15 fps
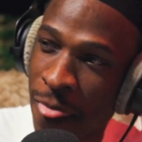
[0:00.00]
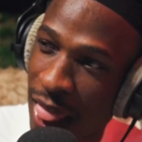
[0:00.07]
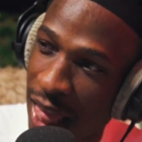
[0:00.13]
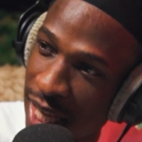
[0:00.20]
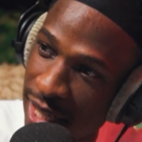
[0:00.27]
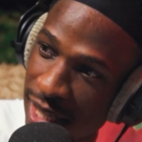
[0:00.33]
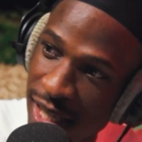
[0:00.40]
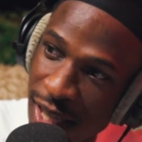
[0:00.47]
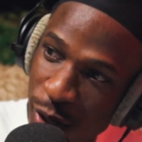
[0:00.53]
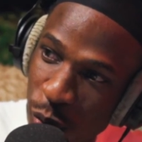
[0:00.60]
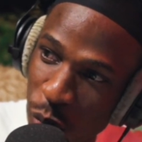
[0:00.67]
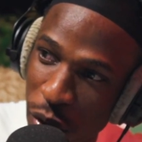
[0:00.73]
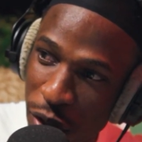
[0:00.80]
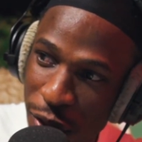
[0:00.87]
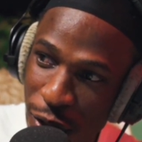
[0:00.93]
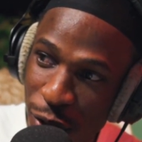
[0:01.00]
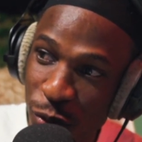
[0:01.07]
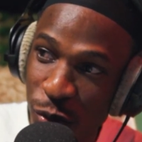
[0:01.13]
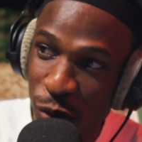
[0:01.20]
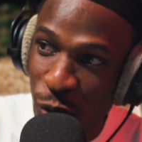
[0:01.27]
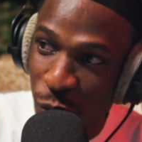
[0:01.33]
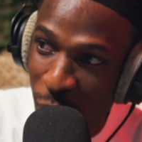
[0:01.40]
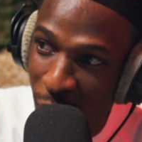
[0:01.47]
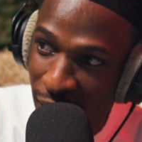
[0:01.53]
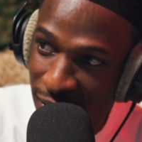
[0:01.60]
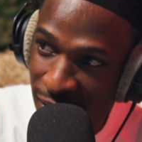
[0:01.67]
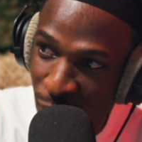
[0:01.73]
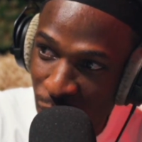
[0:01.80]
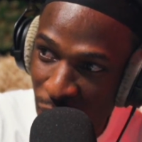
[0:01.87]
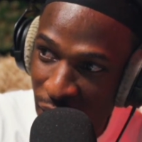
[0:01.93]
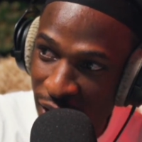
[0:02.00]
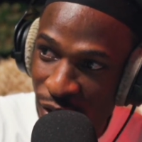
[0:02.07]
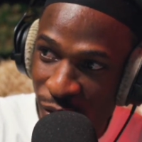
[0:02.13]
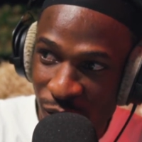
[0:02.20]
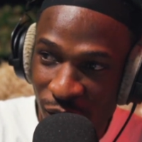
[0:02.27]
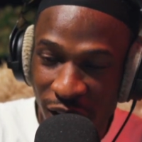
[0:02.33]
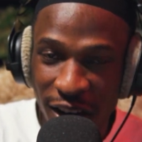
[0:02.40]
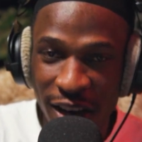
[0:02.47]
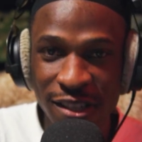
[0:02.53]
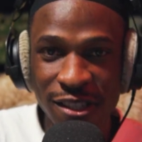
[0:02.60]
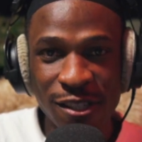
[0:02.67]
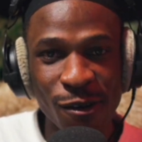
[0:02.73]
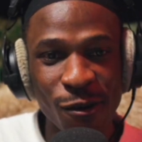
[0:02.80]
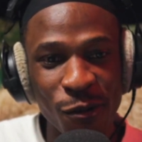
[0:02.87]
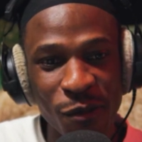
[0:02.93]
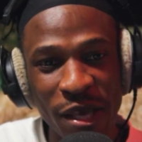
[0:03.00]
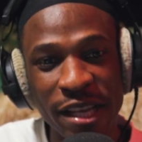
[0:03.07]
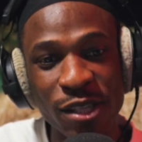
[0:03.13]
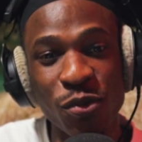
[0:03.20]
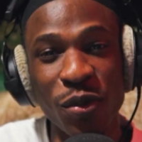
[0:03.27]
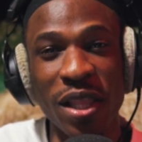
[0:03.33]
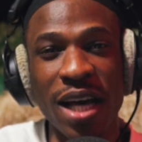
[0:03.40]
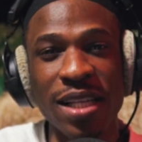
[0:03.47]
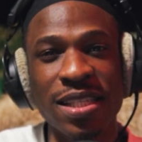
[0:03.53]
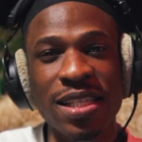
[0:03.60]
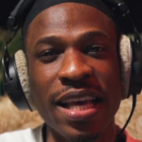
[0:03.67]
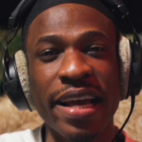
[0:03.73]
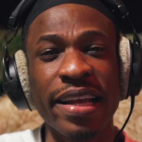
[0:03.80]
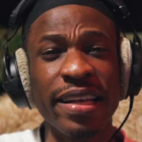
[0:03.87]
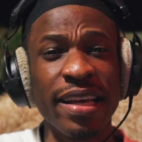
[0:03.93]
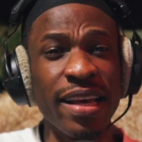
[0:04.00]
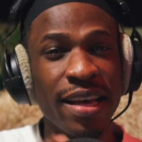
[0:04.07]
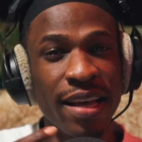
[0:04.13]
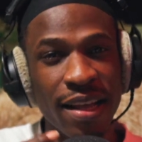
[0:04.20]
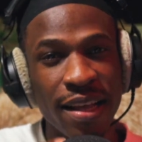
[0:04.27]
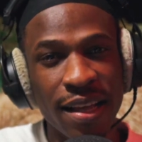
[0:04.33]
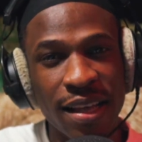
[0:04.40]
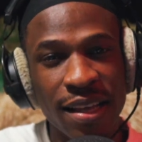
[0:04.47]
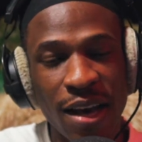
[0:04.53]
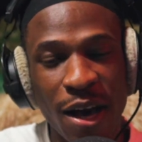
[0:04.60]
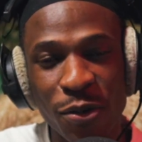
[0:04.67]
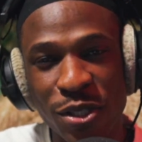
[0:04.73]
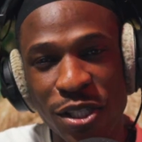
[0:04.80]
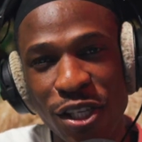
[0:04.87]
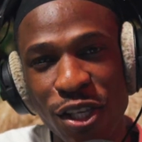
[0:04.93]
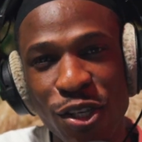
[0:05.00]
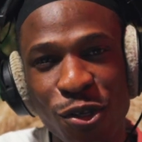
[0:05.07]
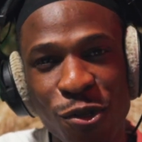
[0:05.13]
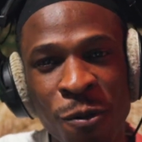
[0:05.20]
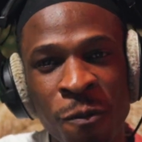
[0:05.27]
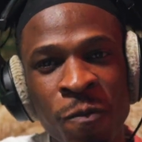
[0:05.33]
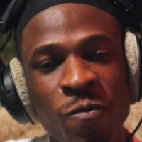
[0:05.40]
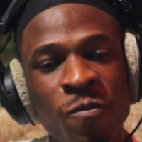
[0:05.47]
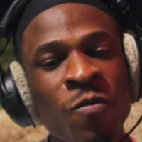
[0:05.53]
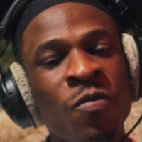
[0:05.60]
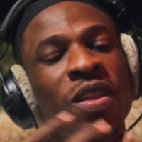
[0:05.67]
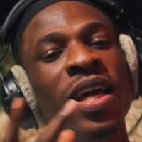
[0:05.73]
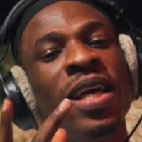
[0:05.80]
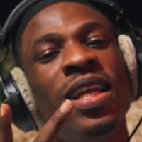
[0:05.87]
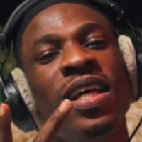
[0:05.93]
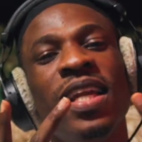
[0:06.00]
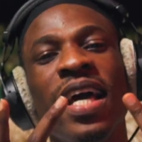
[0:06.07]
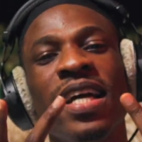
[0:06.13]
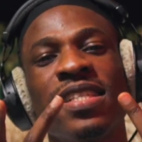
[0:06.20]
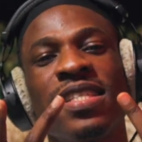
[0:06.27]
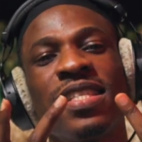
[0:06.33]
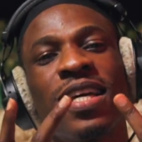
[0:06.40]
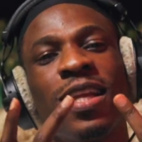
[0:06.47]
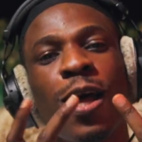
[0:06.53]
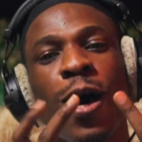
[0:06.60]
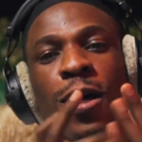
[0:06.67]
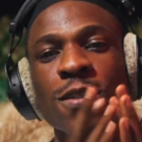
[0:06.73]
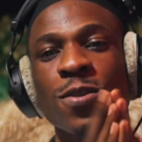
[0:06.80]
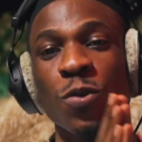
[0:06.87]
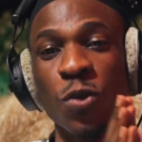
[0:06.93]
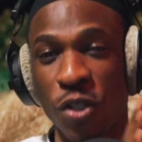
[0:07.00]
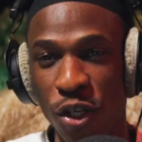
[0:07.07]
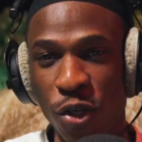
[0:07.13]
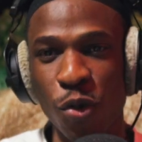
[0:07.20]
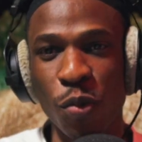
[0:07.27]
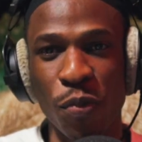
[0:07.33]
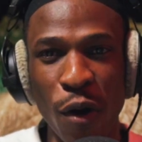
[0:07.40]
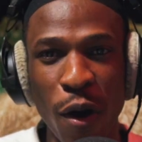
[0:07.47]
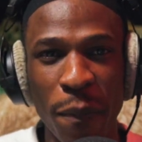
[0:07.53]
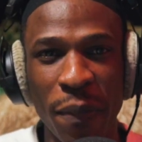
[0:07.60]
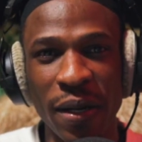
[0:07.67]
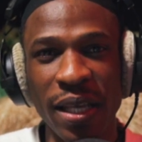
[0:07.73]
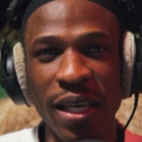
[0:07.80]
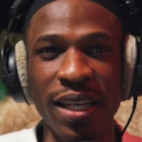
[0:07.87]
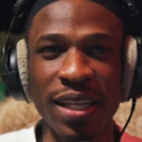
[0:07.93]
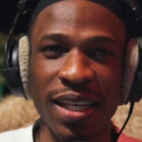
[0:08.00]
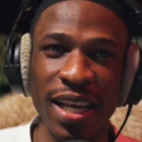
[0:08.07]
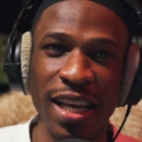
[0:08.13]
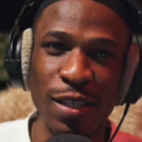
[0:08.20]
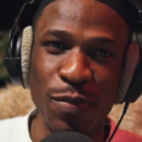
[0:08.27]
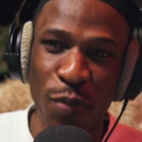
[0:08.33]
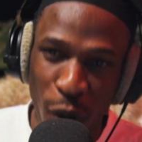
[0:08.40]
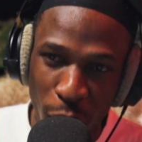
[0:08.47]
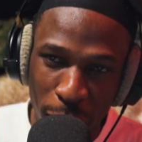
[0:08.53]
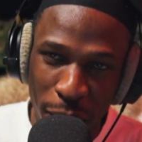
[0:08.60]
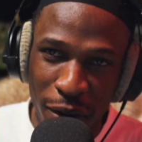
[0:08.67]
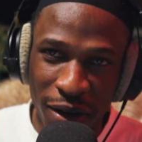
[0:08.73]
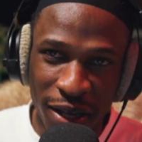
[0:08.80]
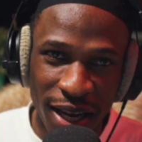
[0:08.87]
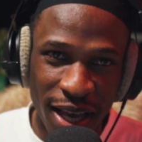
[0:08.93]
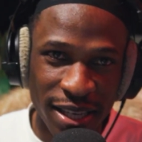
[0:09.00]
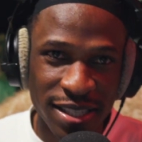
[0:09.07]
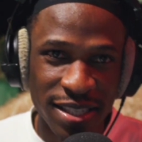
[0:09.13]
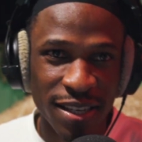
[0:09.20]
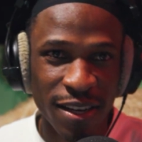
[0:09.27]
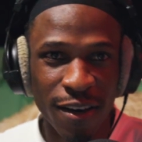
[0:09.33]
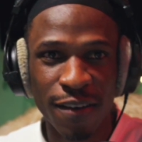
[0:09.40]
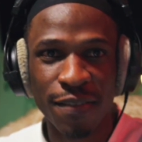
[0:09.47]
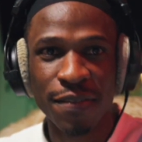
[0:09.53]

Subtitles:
is still with you no matter where you are. So yes, with that said, I'll see you in the next class. We'll see you properly in the next proper class. Love.